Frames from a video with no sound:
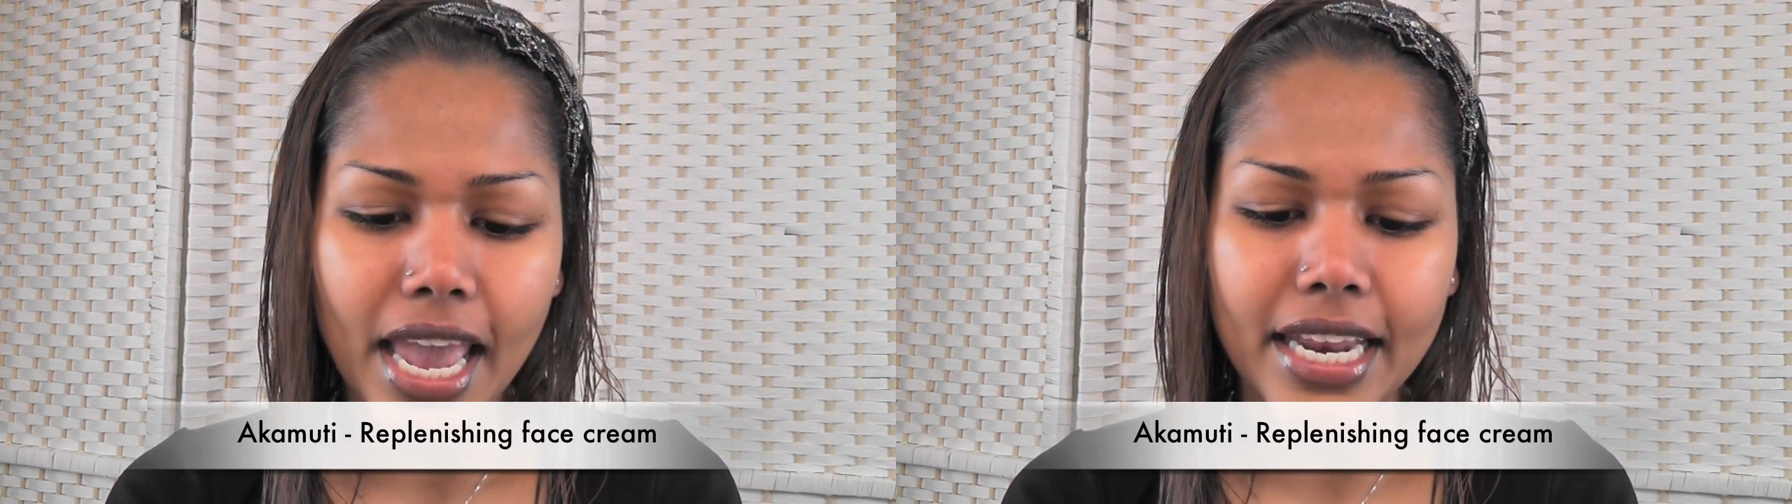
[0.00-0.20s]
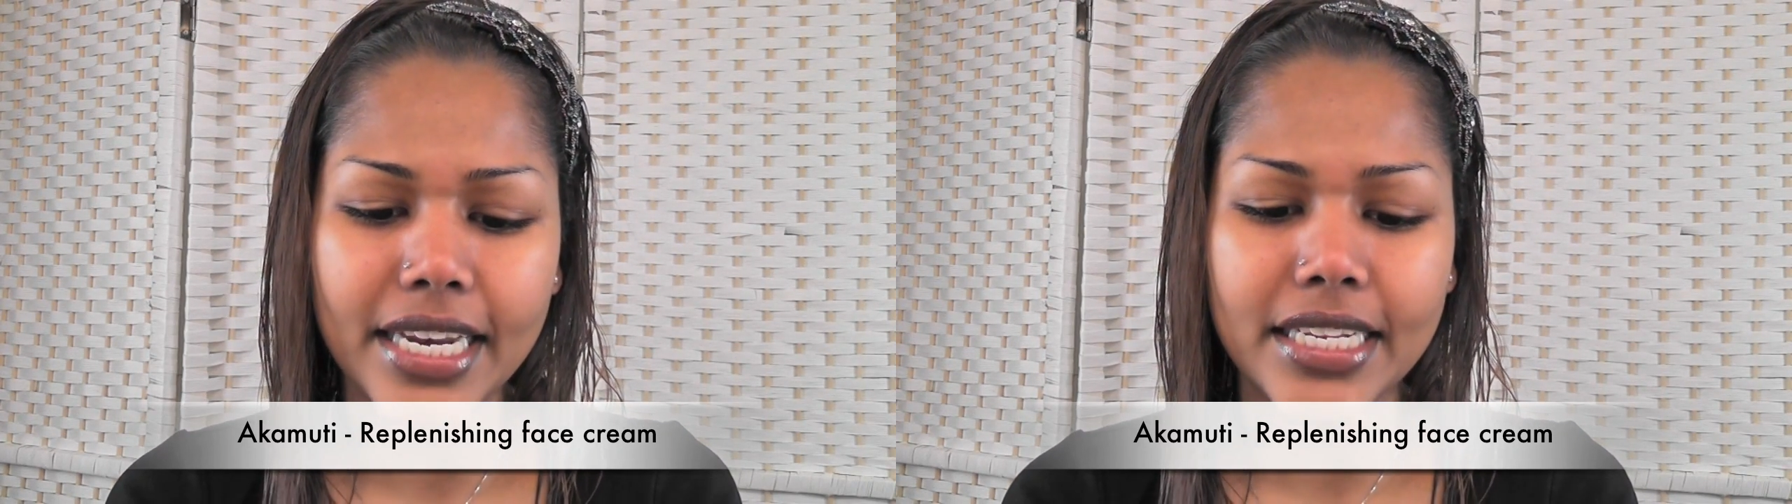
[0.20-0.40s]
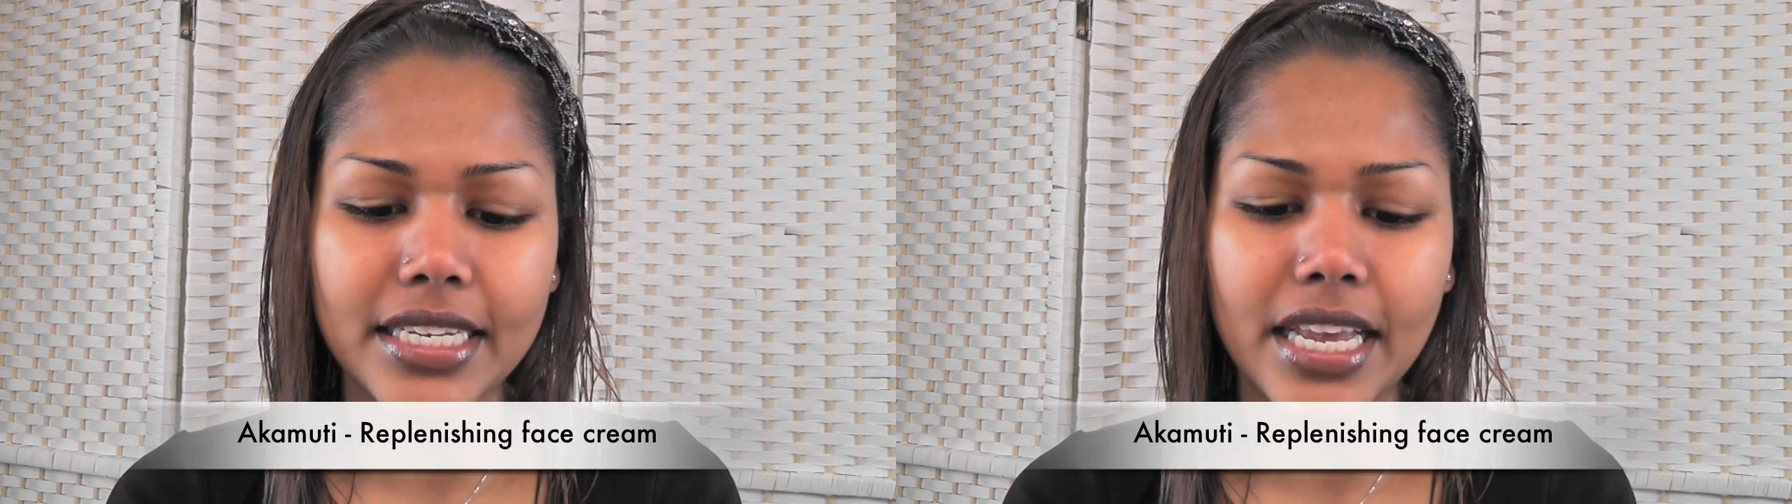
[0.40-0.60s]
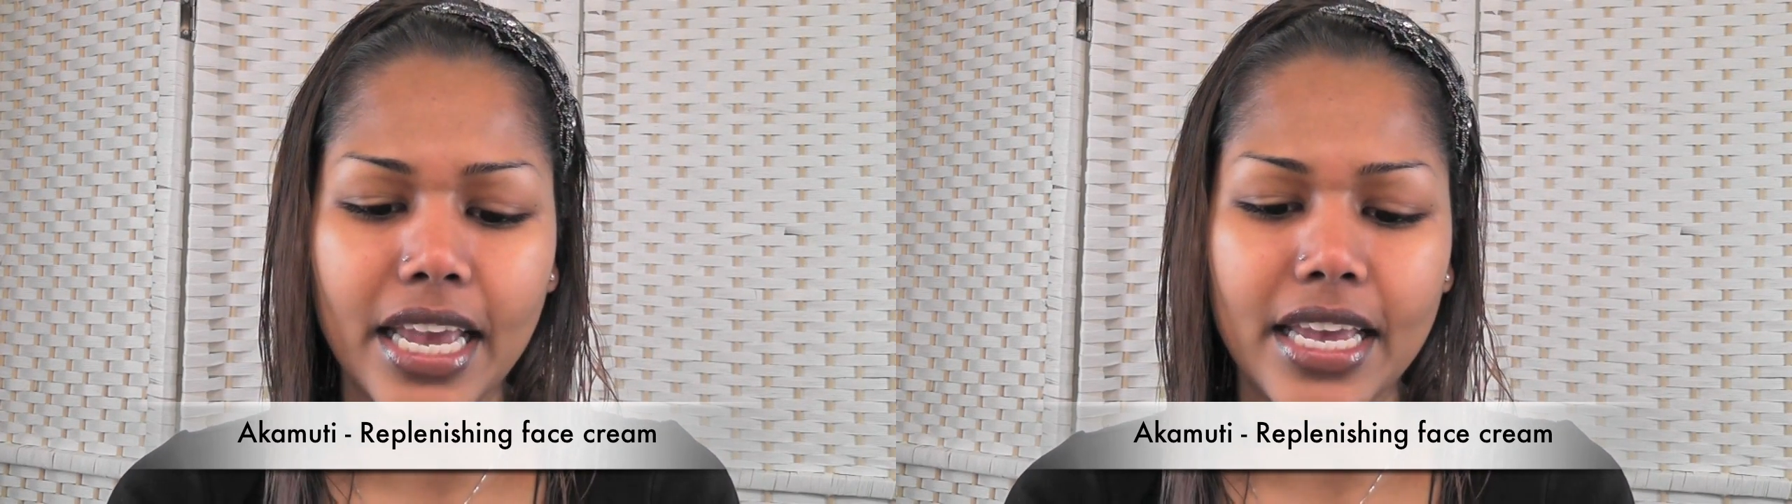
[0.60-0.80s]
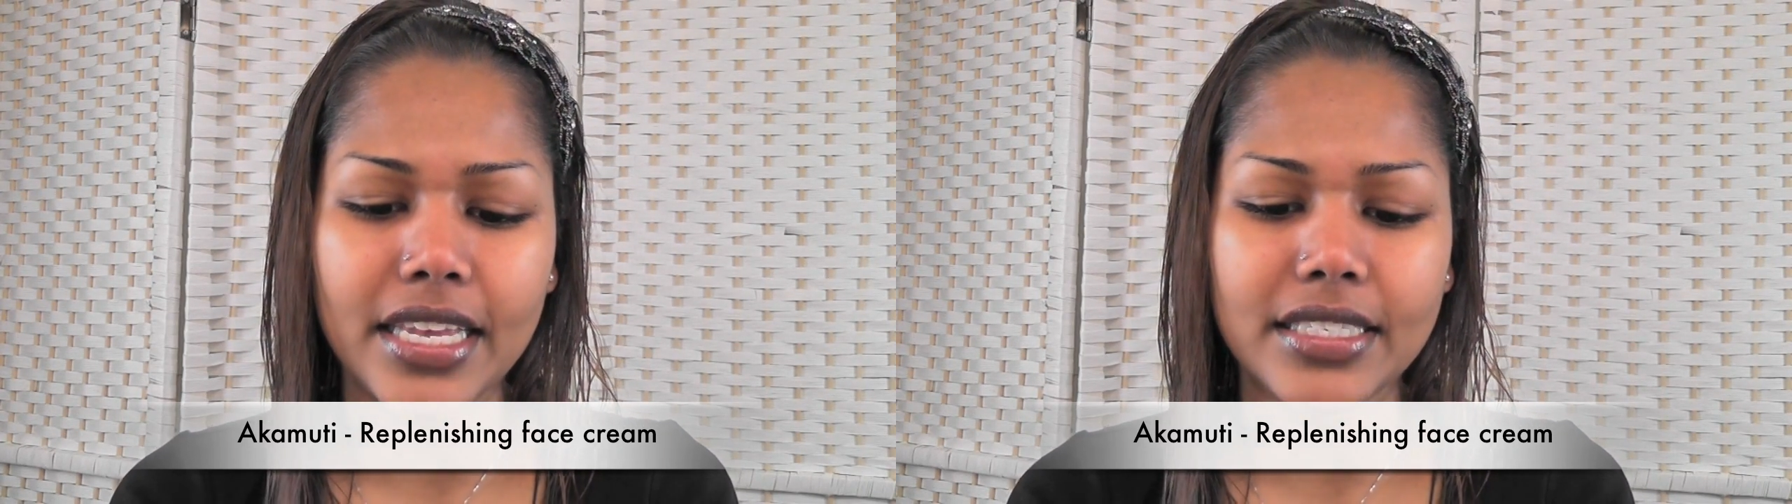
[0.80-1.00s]
and it
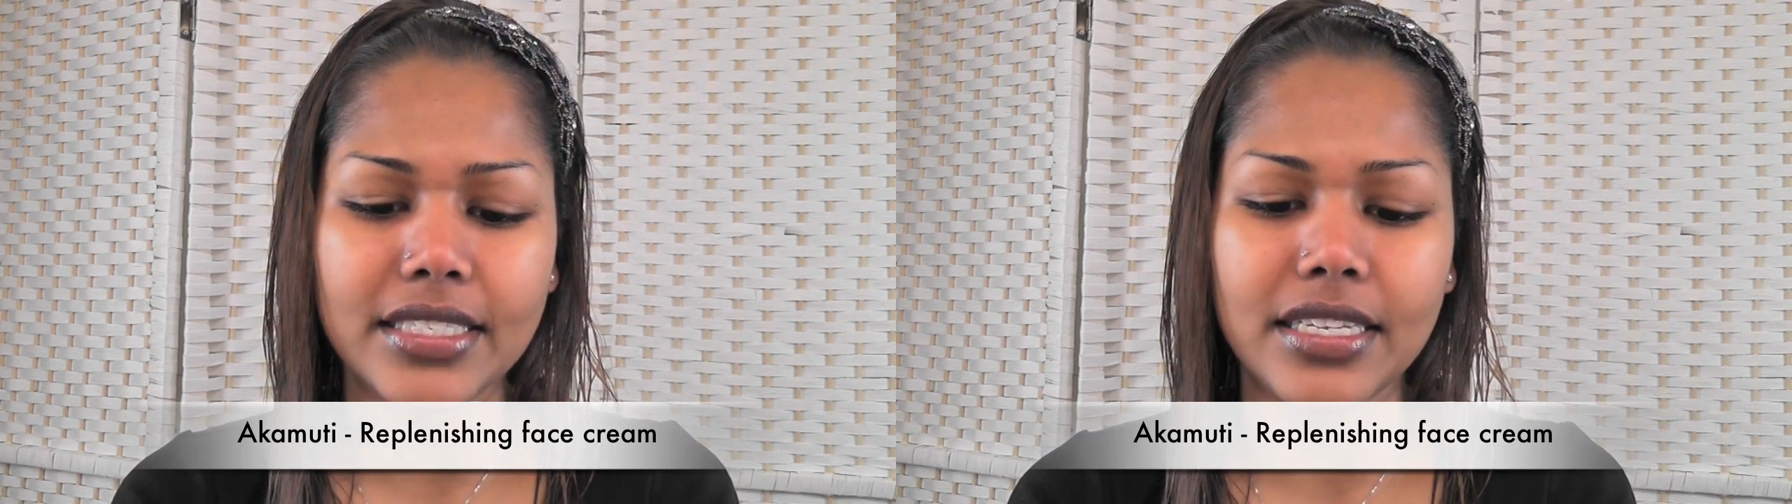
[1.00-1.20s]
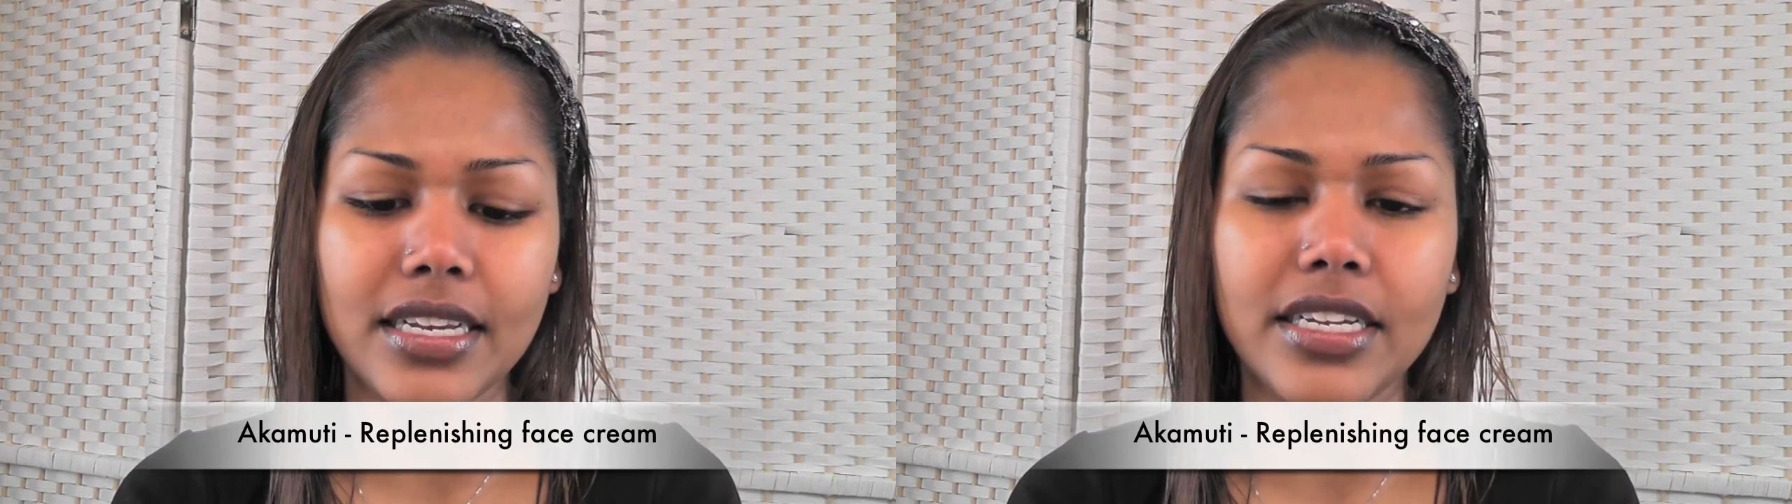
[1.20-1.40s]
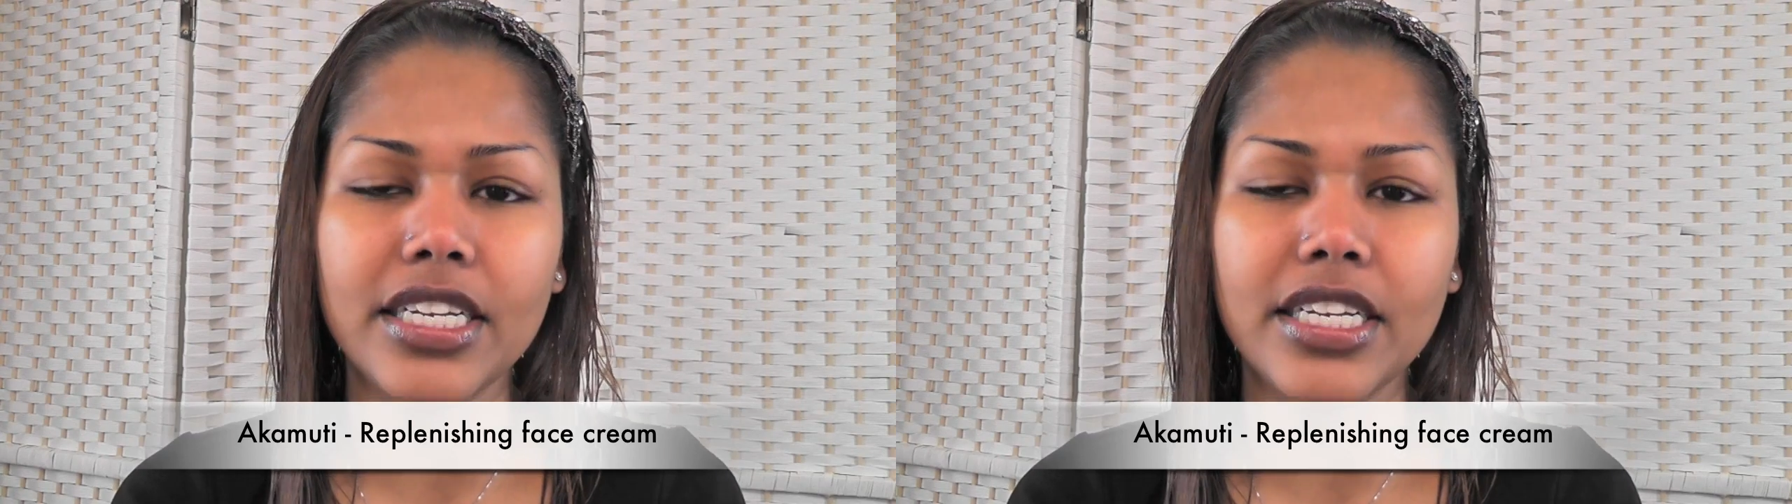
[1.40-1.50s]
has uh,